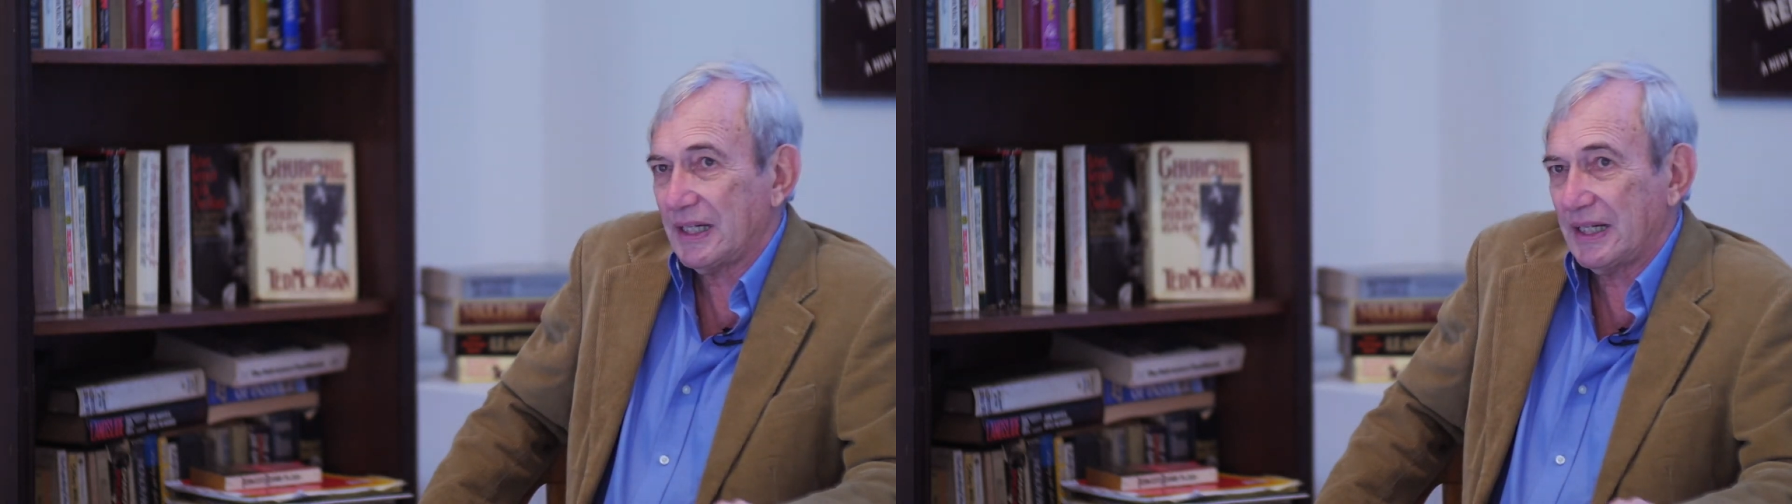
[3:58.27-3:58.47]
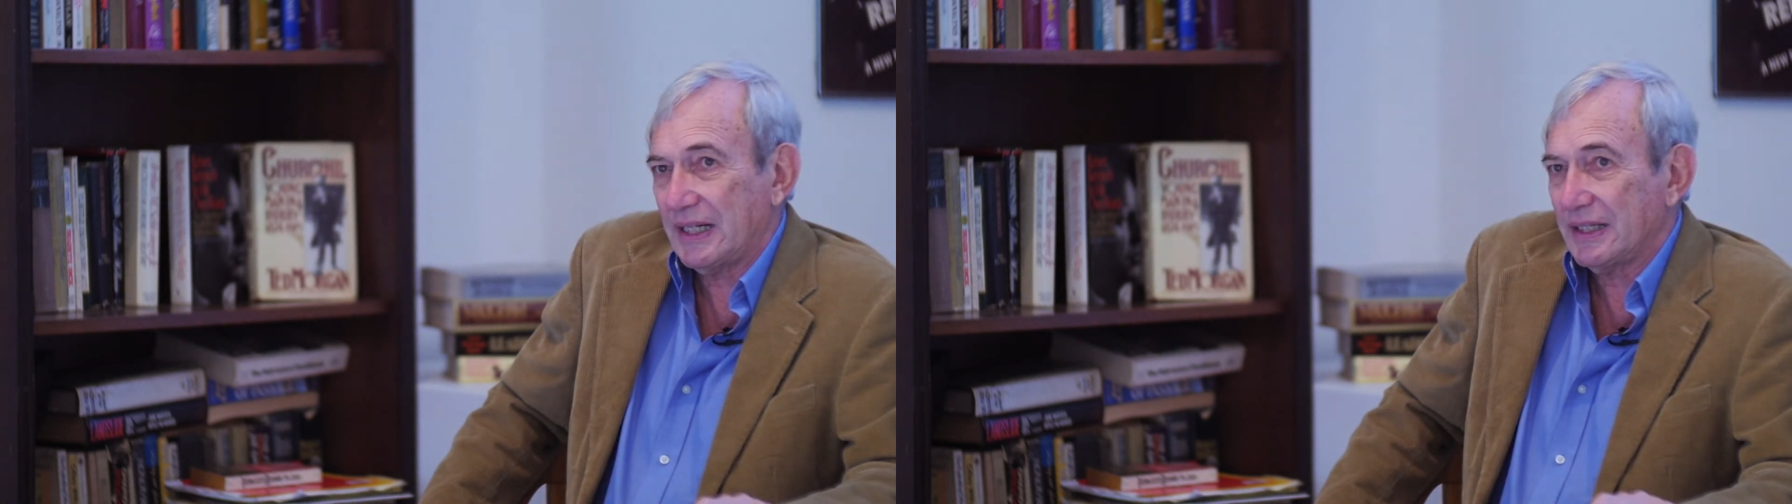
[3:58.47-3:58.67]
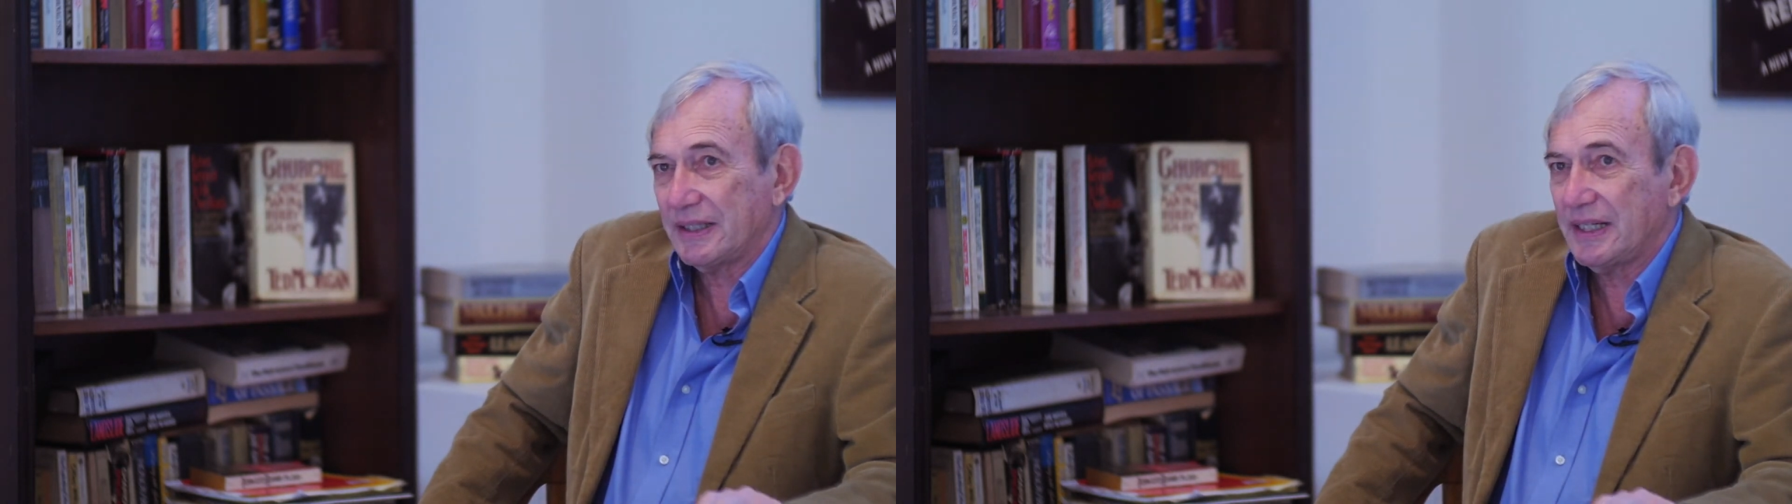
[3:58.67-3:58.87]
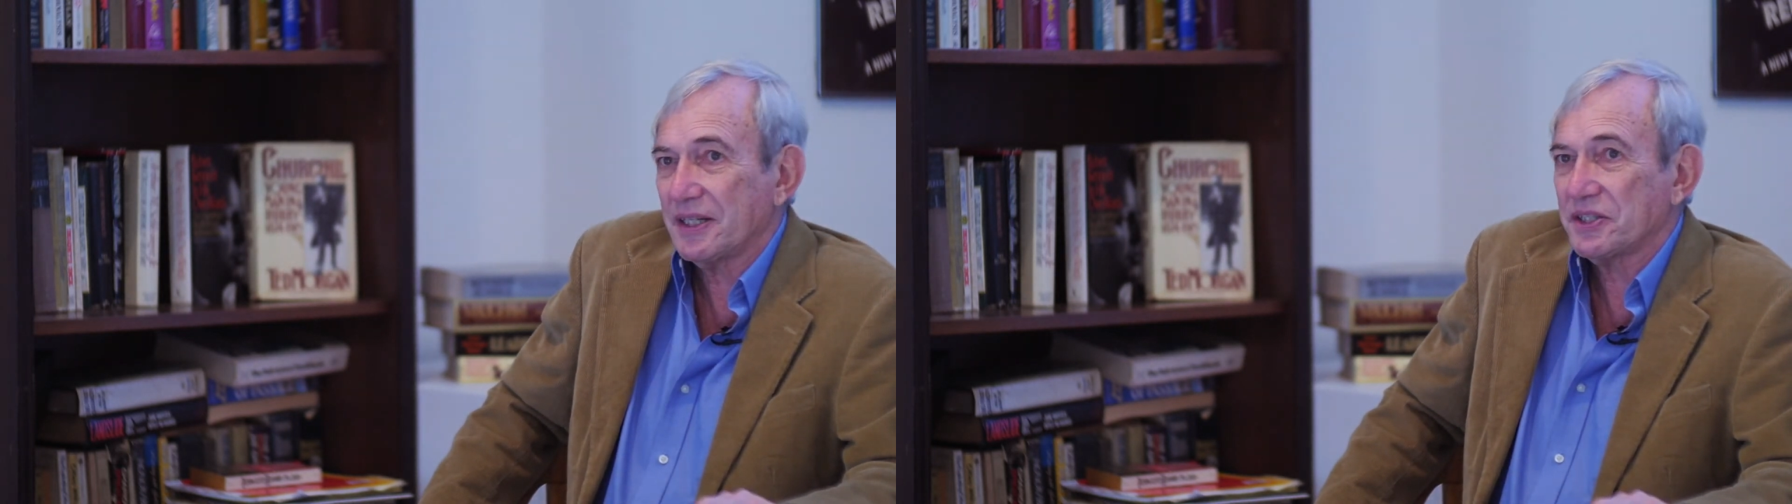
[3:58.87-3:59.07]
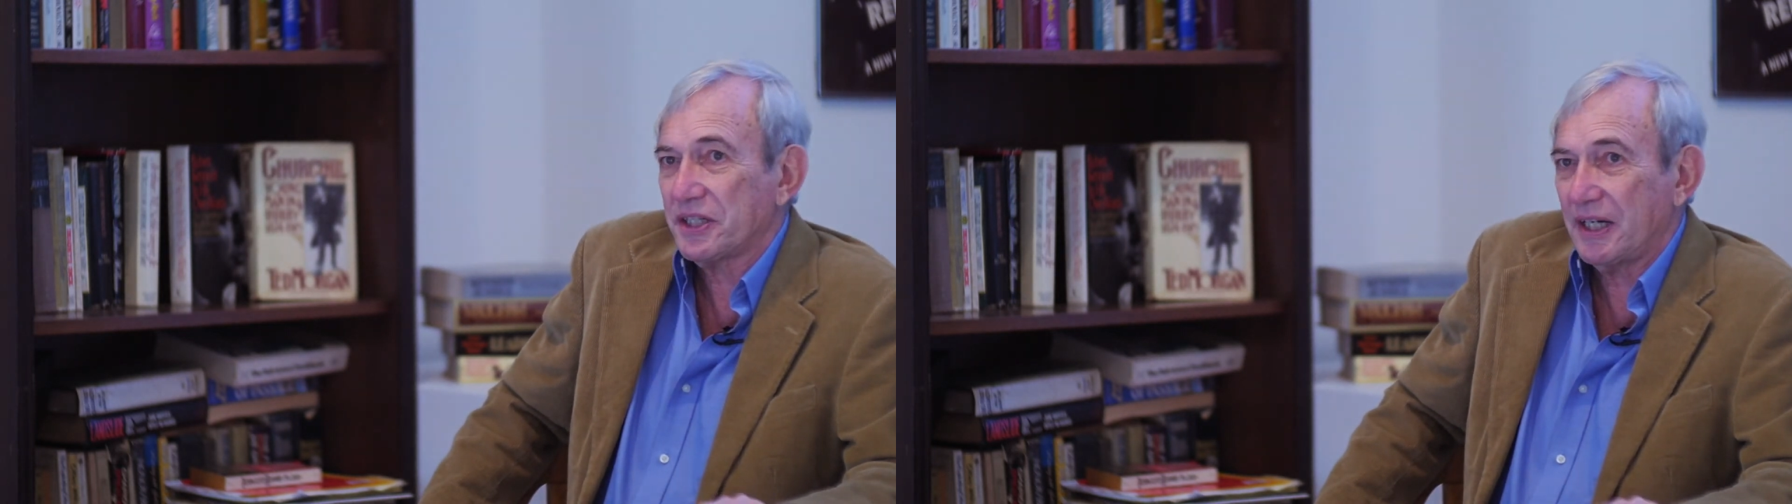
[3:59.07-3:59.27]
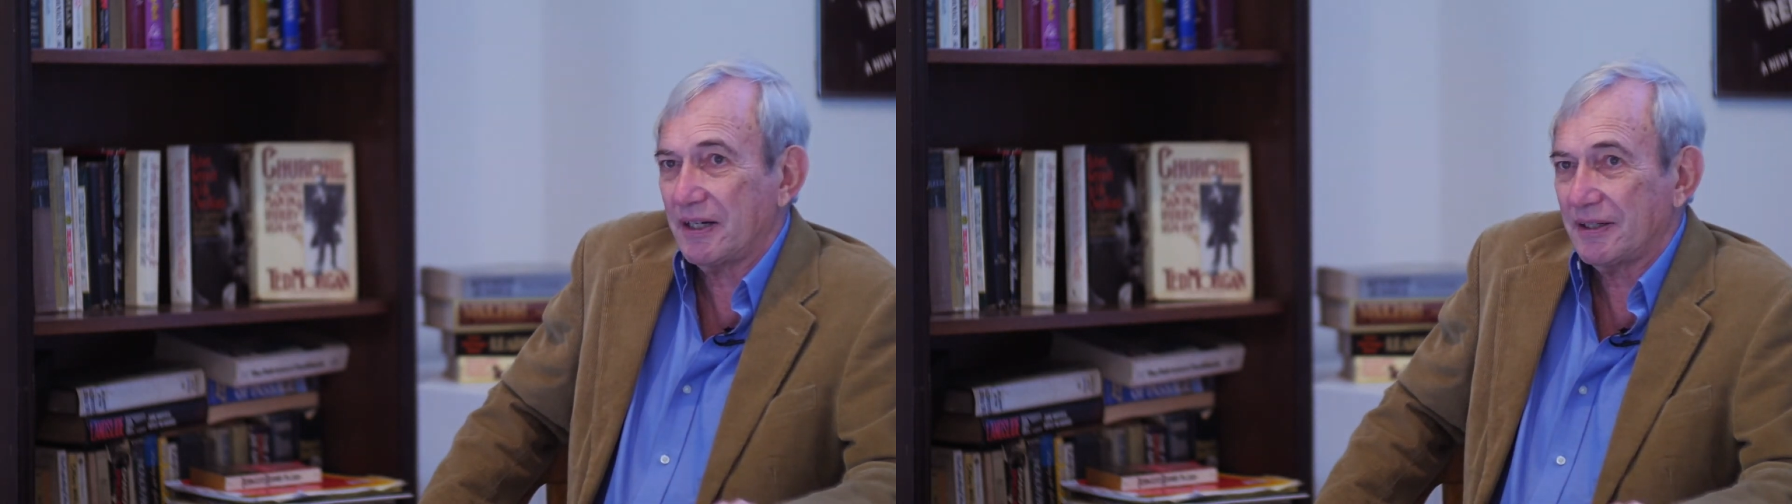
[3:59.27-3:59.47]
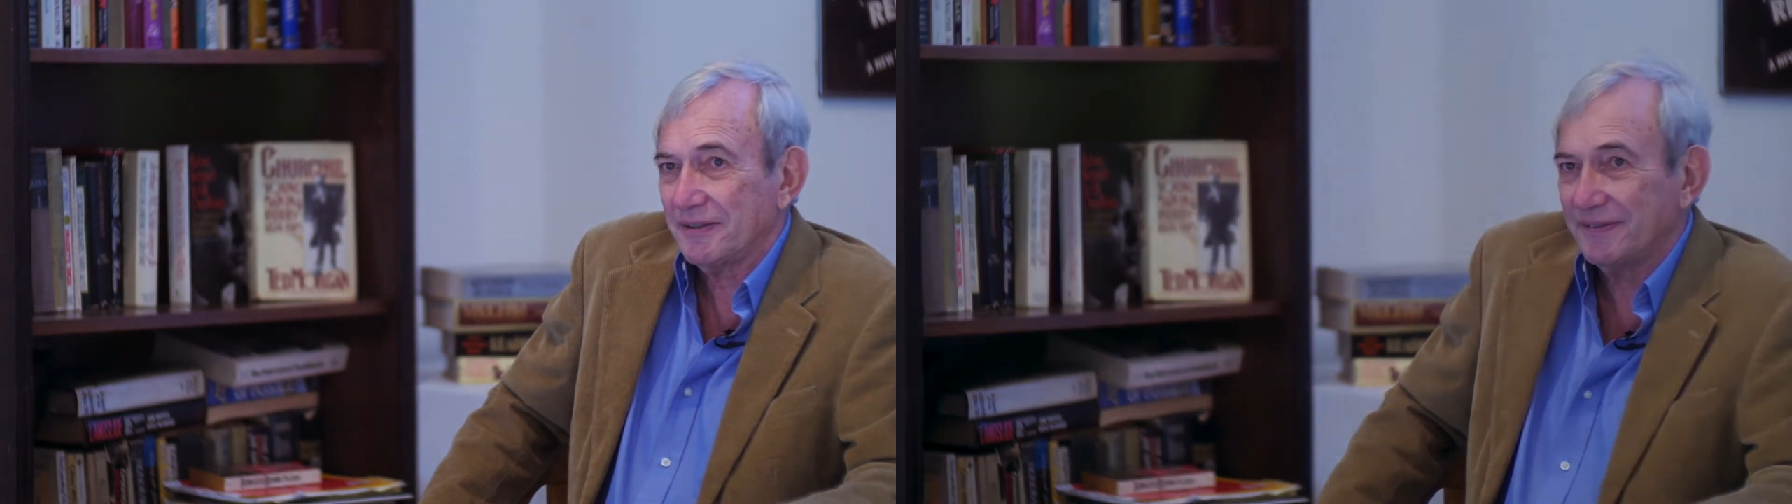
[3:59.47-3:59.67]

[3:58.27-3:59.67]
and he doesn't care.